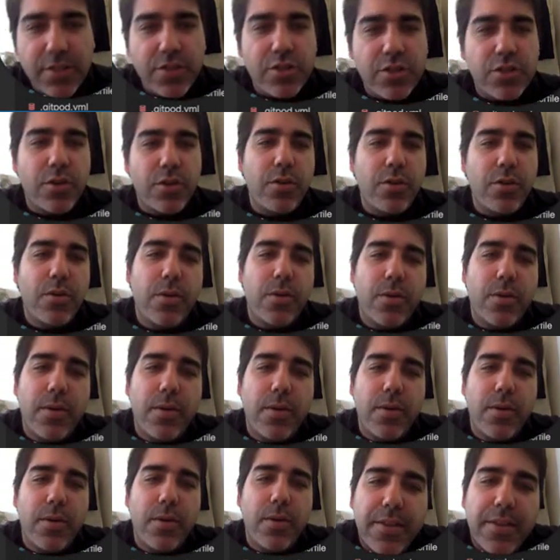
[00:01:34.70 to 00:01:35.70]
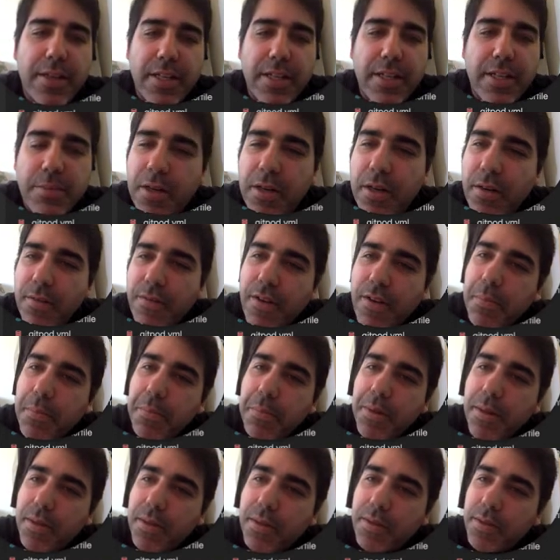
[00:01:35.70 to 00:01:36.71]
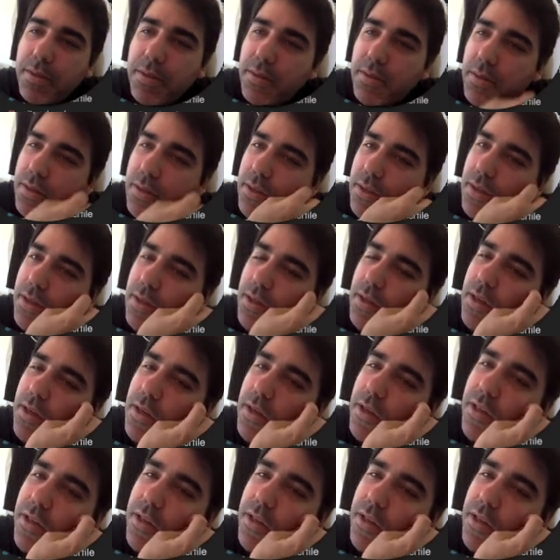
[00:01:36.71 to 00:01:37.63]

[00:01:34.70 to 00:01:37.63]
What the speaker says: you, I think it's better if I build, you're gonna